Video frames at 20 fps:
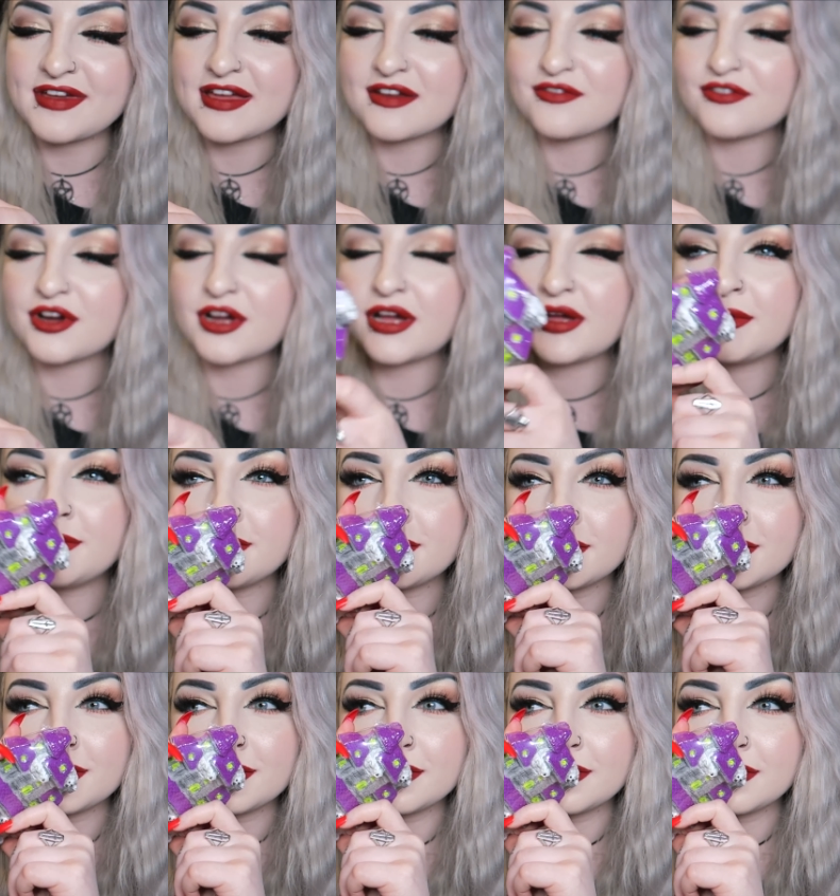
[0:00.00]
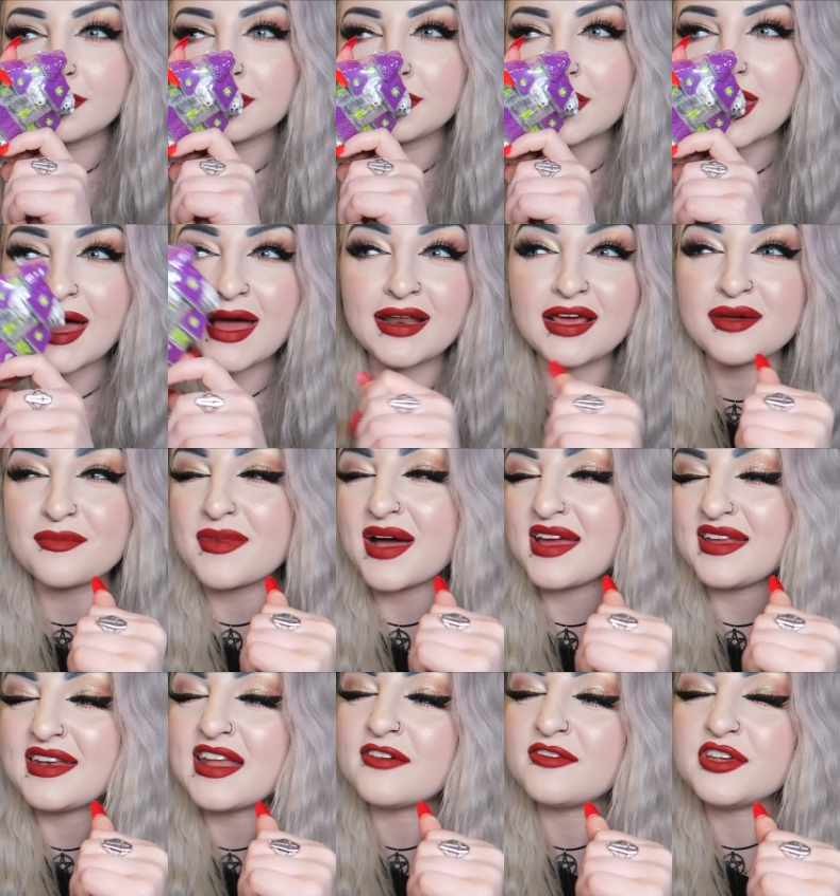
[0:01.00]
favourite. And I
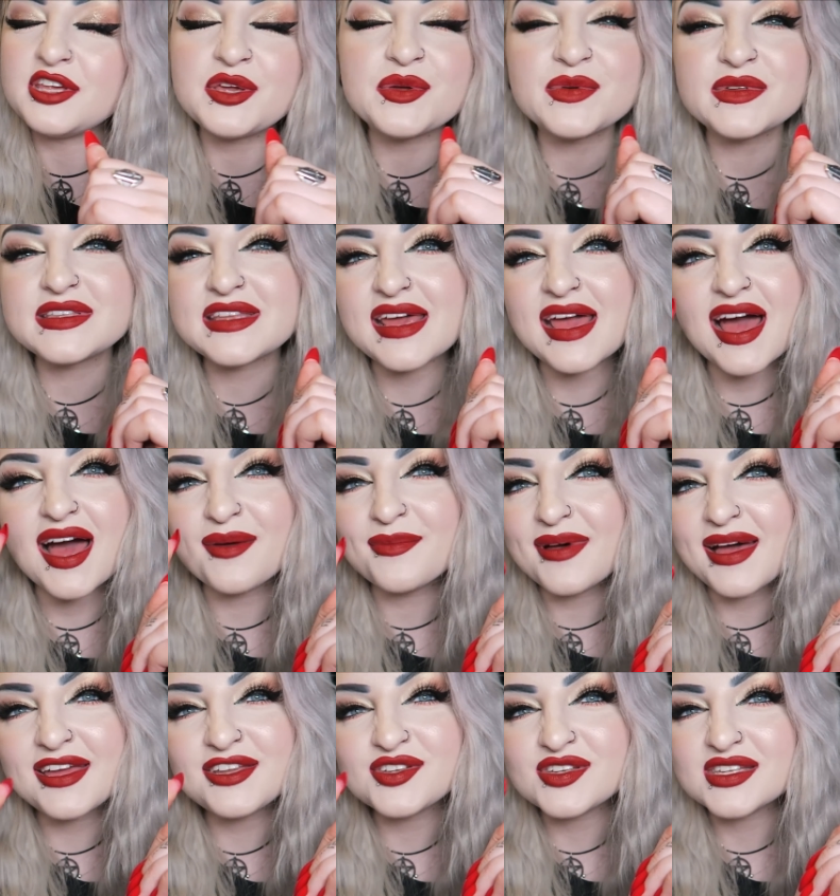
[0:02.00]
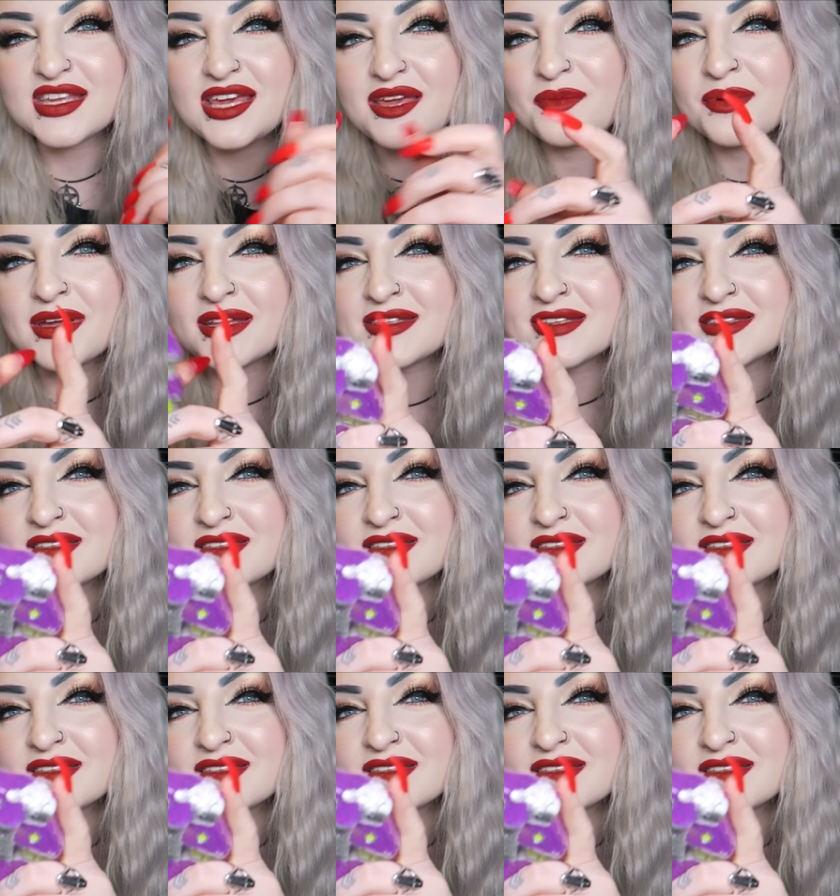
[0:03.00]
might never use it. I might just keep it